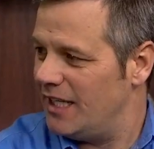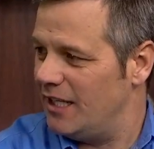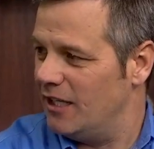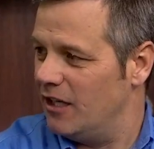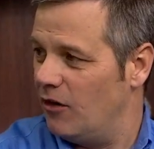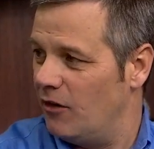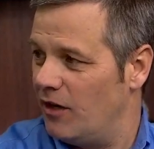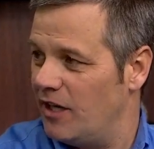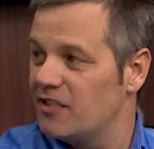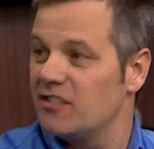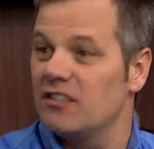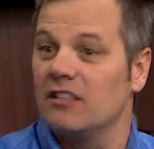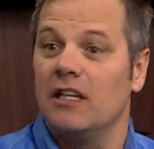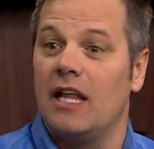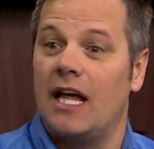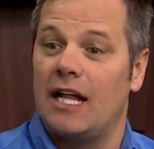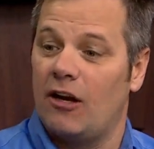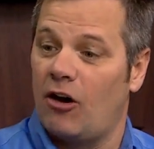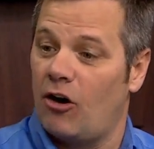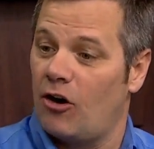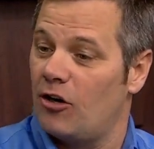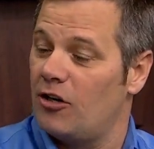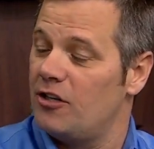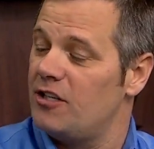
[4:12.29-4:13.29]
you know, and it's a lot
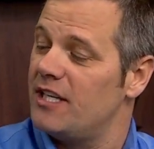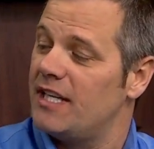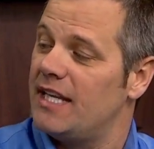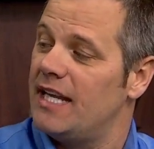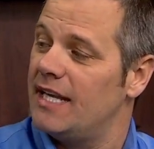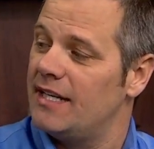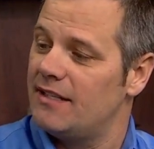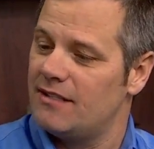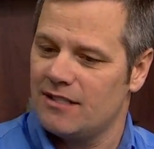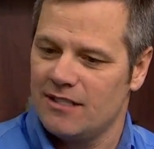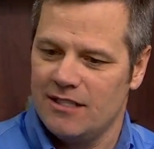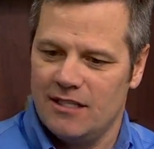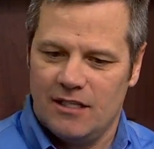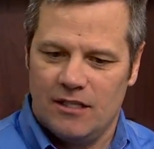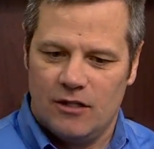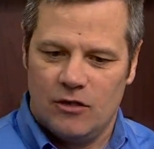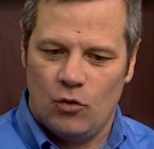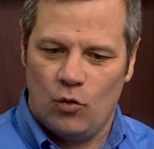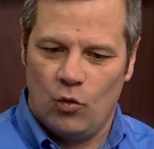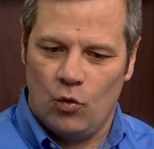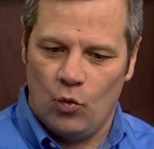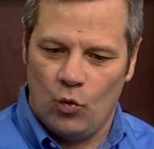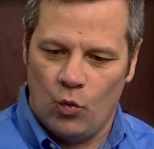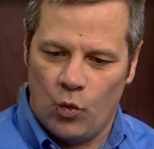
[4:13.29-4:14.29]
harder to get
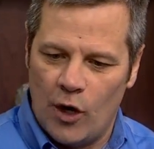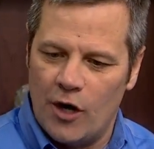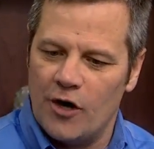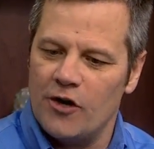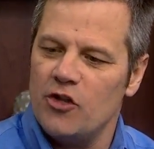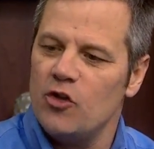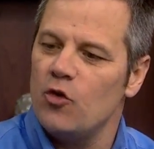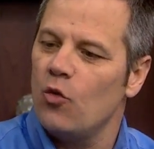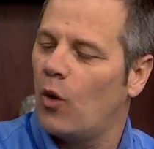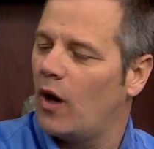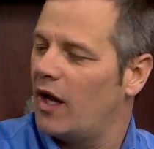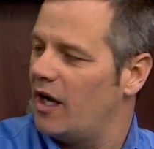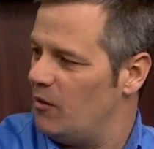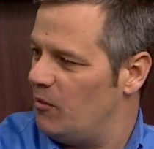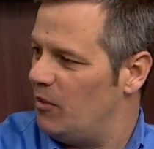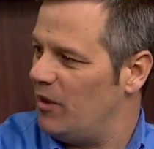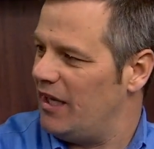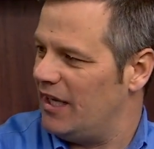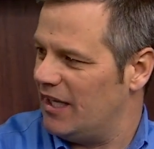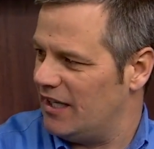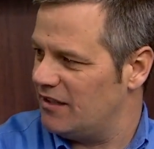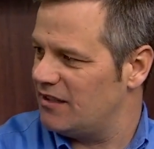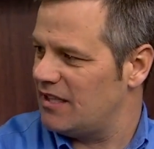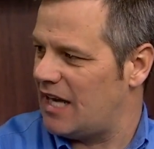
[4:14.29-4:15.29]
where you want to be
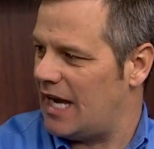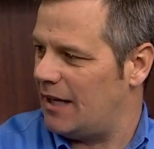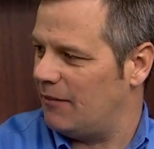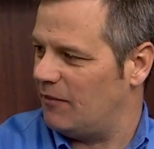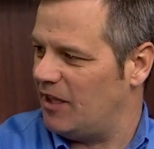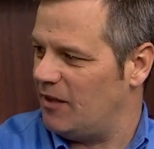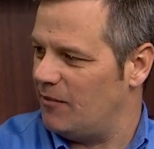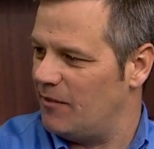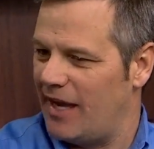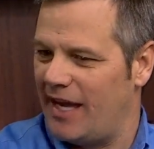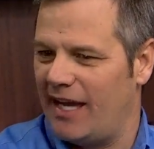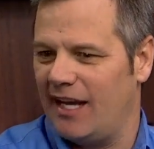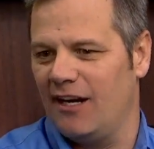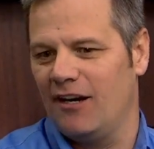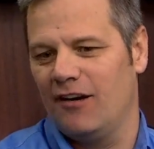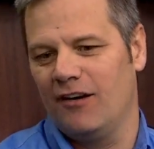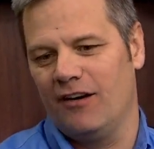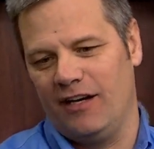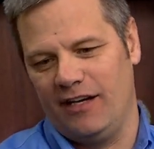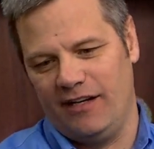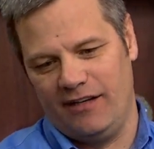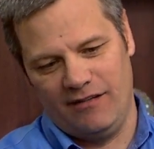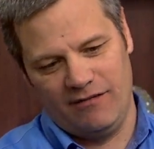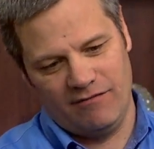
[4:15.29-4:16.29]
in a timely
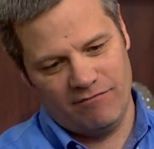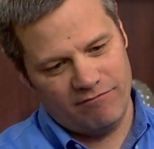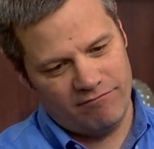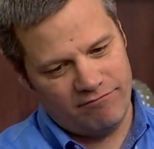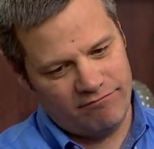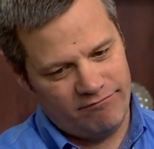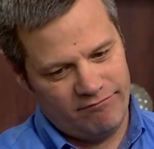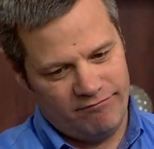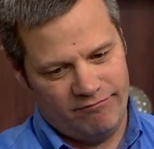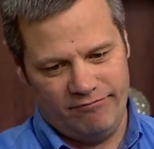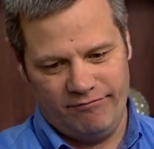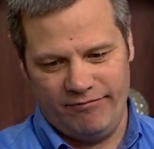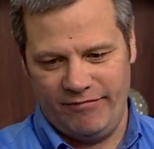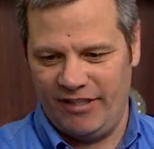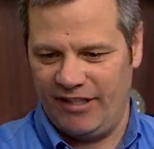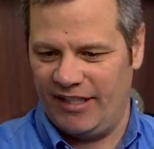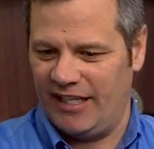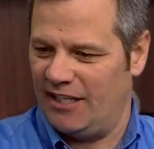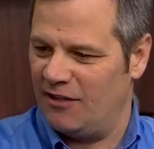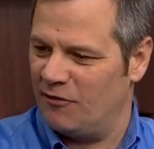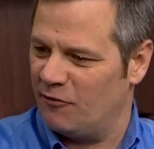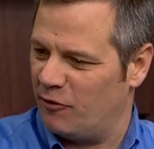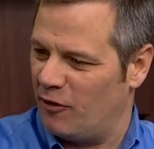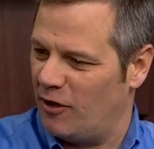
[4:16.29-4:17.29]
manner, and you're
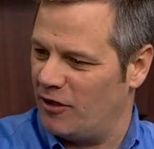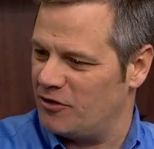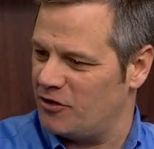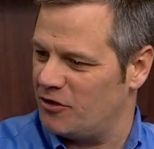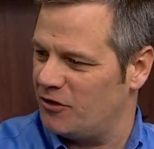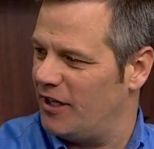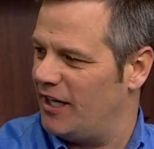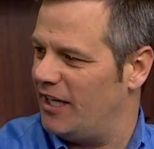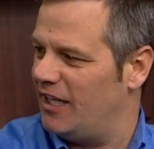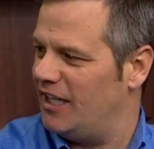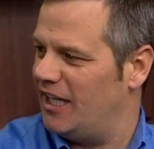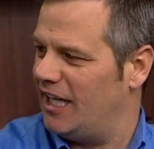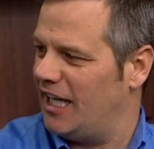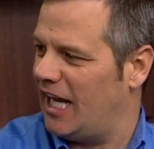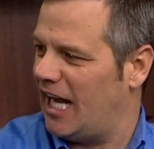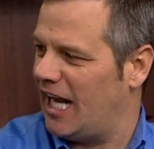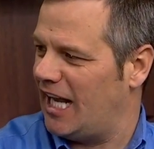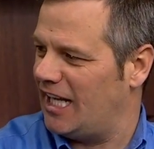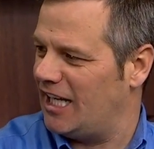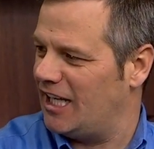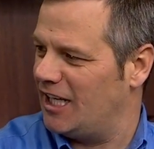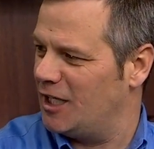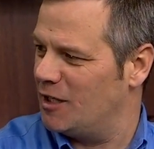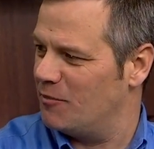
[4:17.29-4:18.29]
getting frustrated and
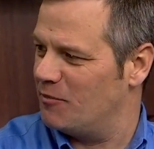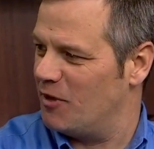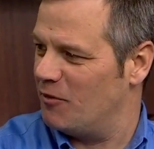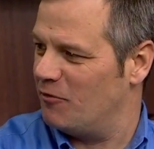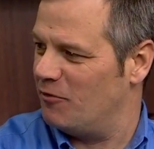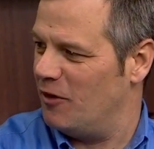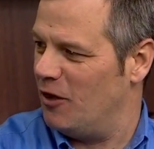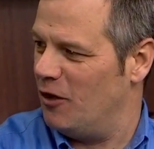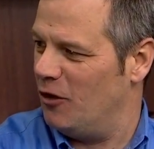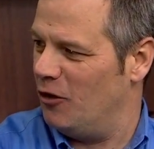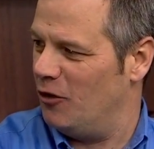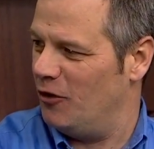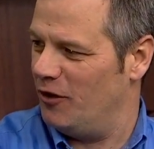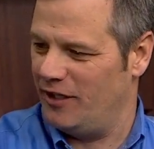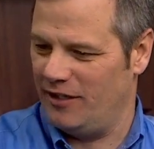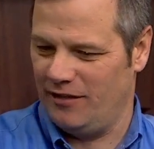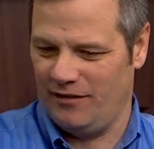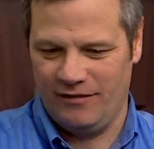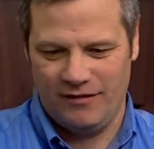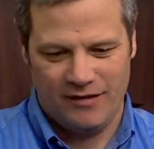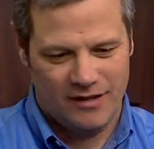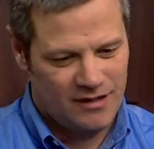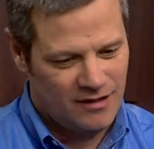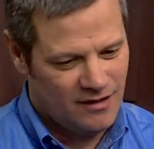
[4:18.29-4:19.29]
hanging up the phone,
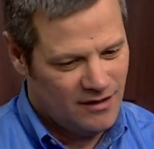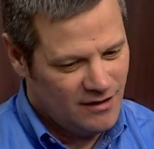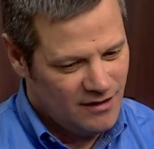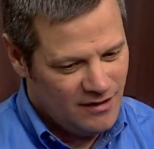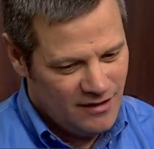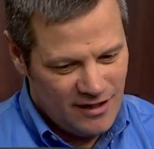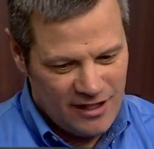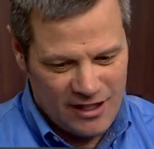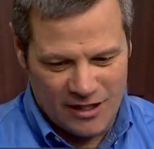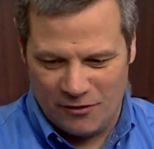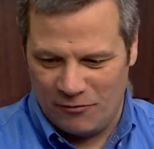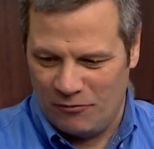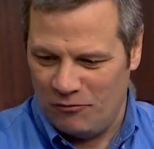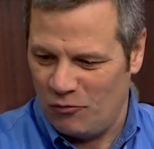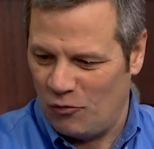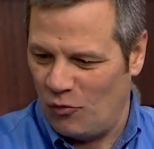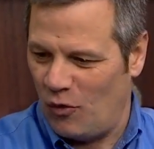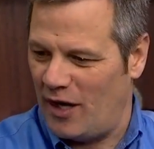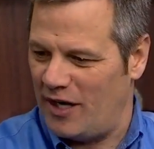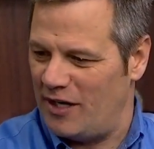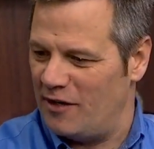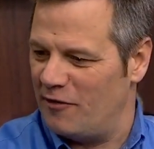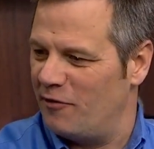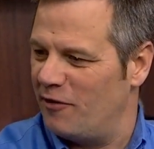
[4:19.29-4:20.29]
and you know,
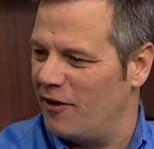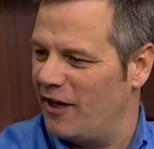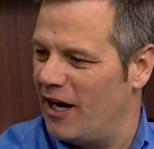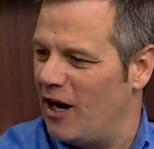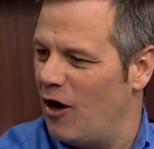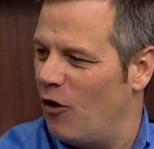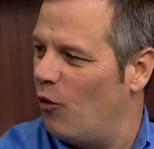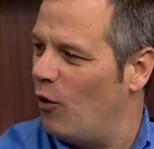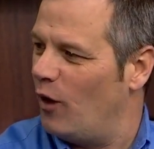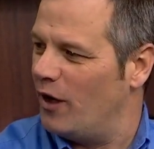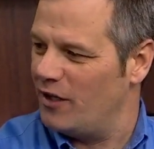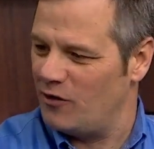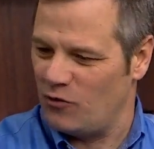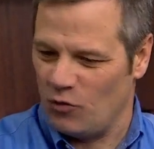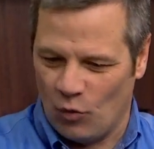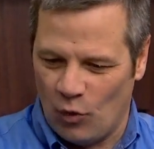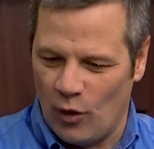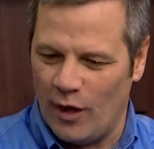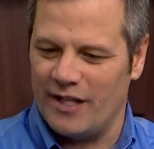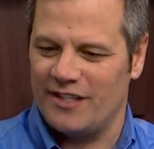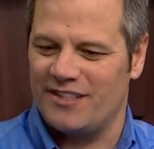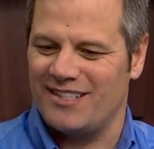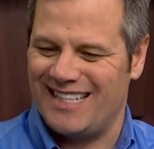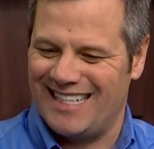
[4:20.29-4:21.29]
wanting to figure out what it,
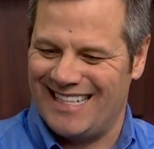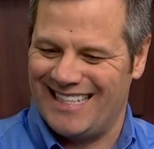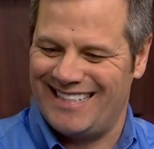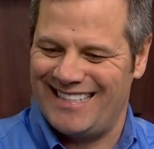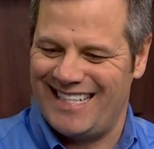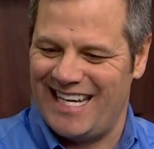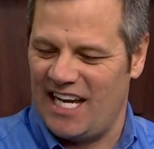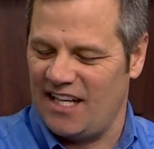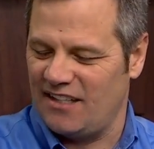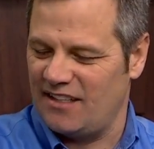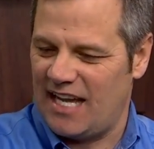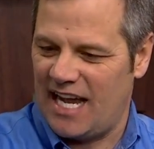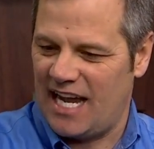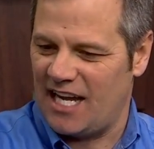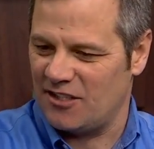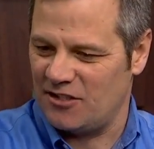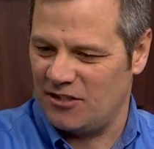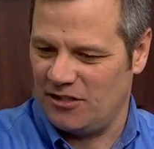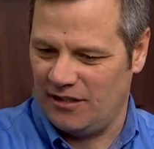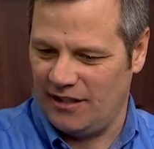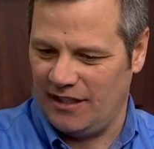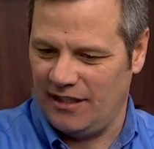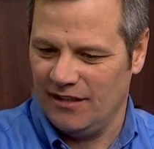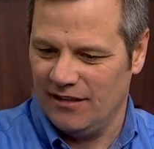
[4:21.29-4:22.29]
what it's going to take to
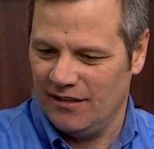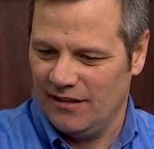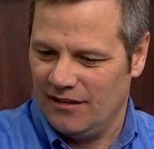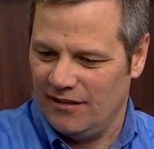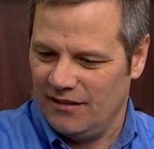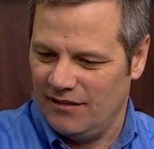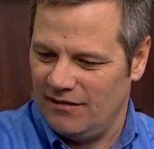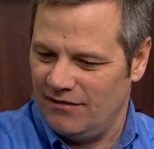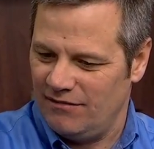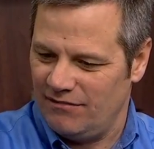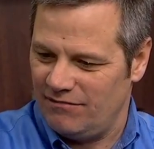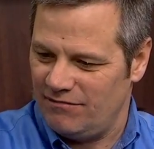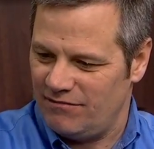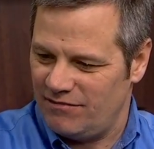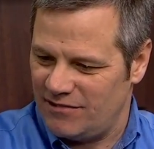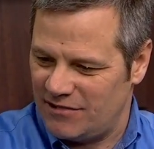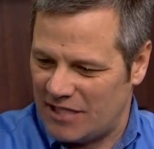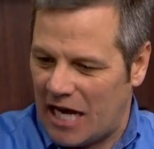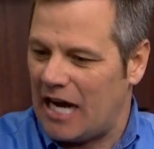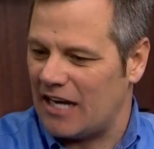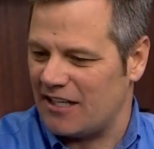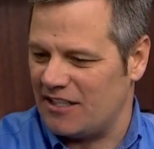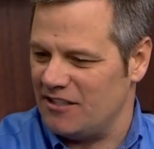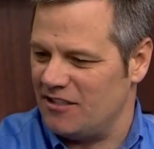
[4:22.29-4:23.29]
actually
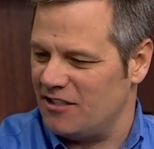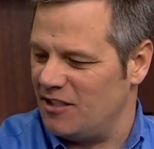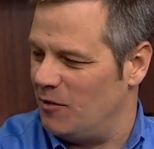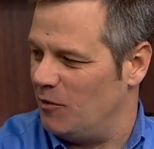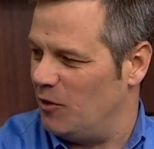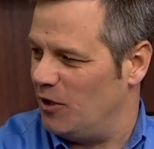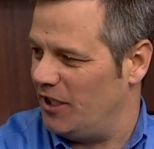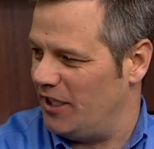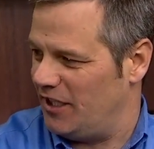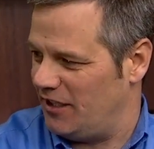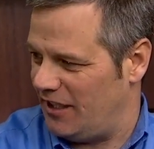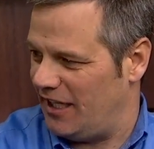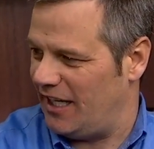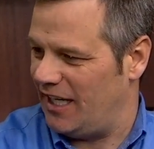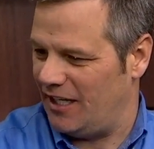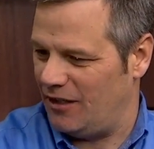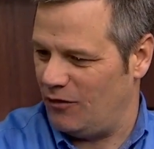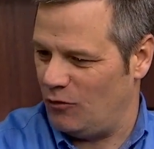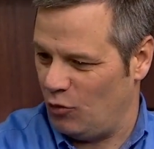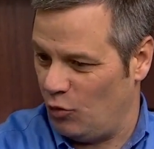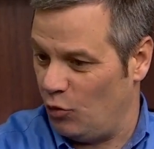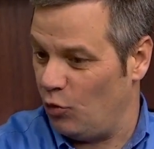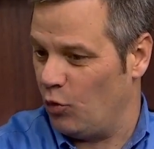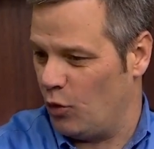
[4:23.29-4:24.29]
talk to someone, and,
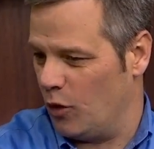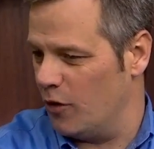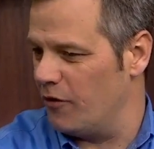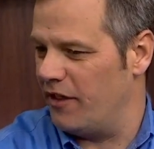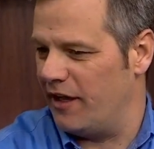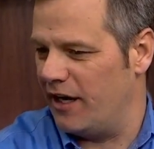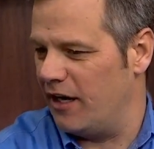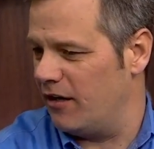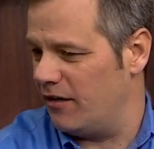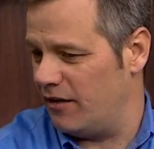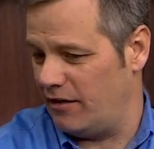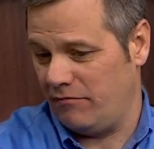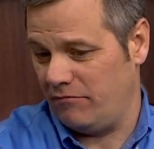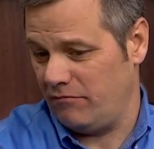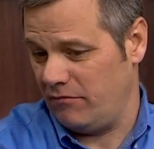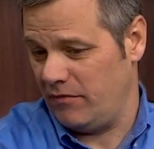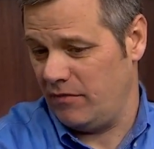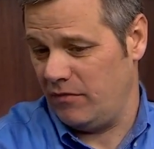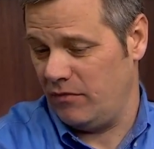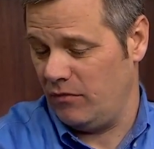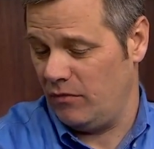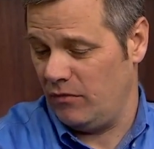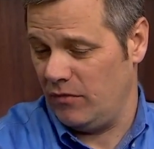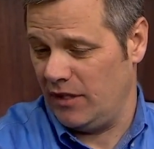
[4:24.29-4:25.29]
and we're there, and
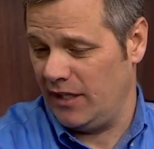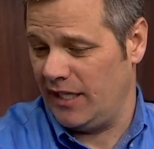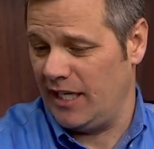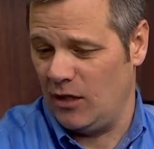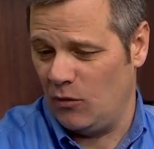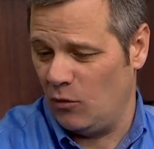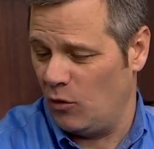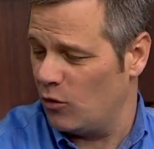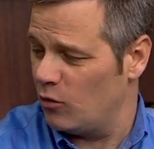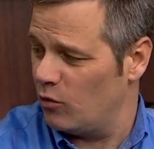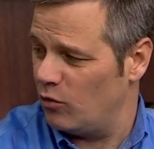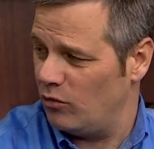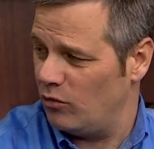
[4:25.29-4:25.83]
again, we're